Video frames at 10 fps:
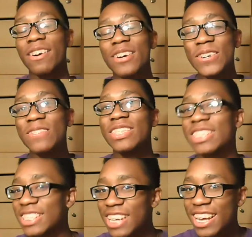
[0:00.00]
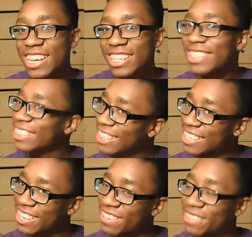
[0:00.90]
I don't know, just excited.
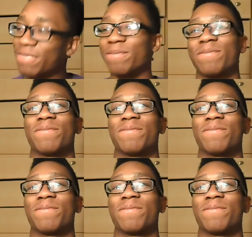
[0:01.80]
Let's go.